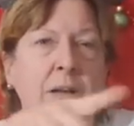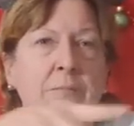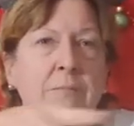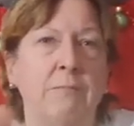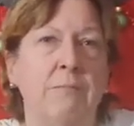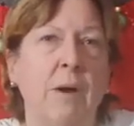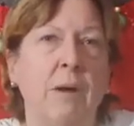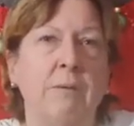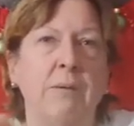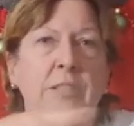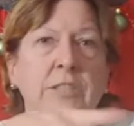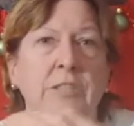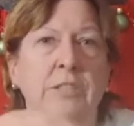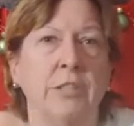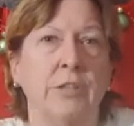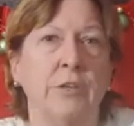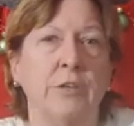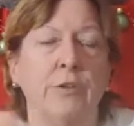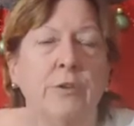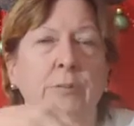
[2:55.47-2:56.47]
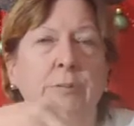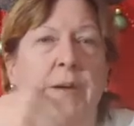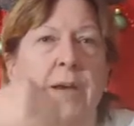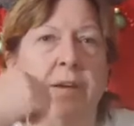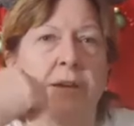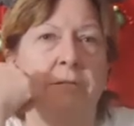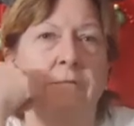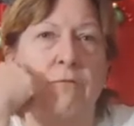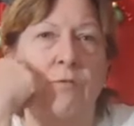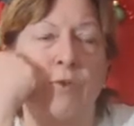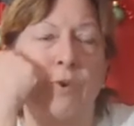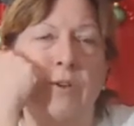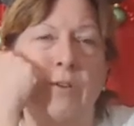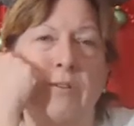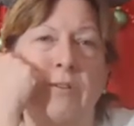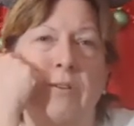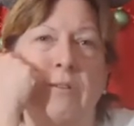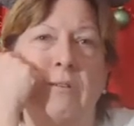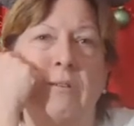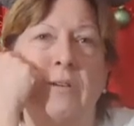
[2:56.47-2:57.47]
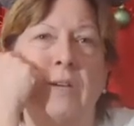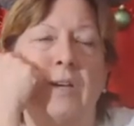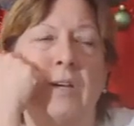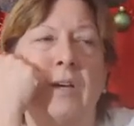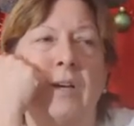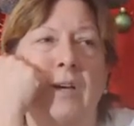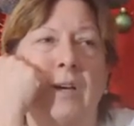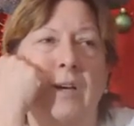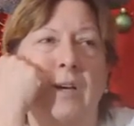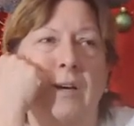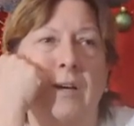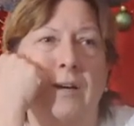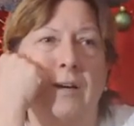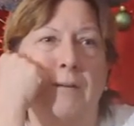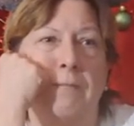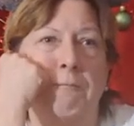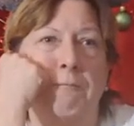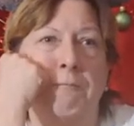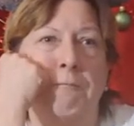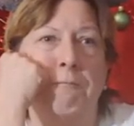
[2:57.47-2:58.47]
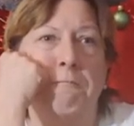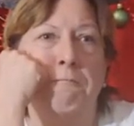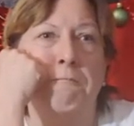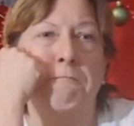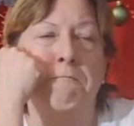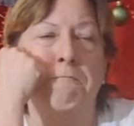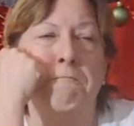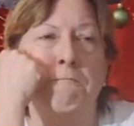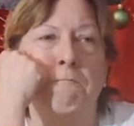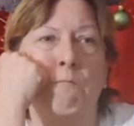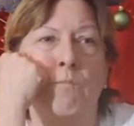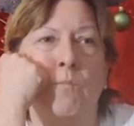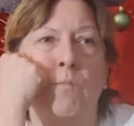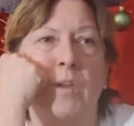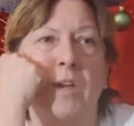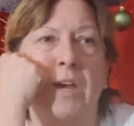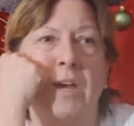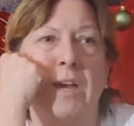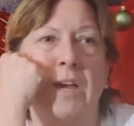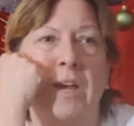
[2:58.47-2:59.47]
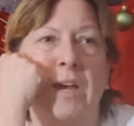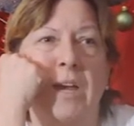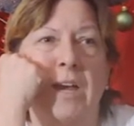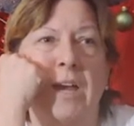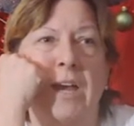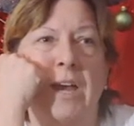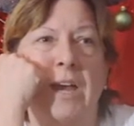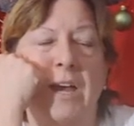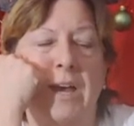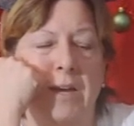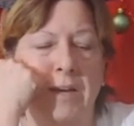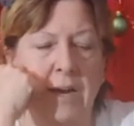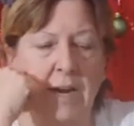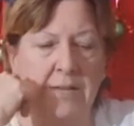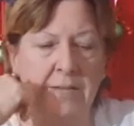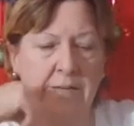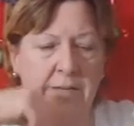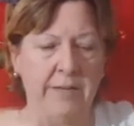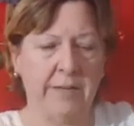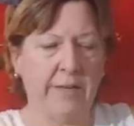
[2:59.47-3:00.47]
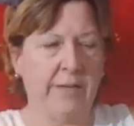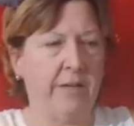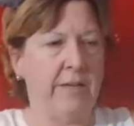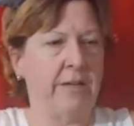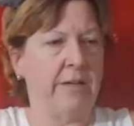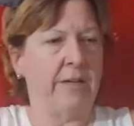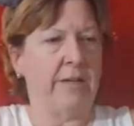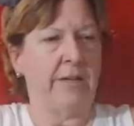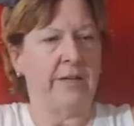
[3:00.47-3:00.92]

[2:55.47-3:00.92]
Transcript: I'm probably just going to do a back and forth. Um, and I needed,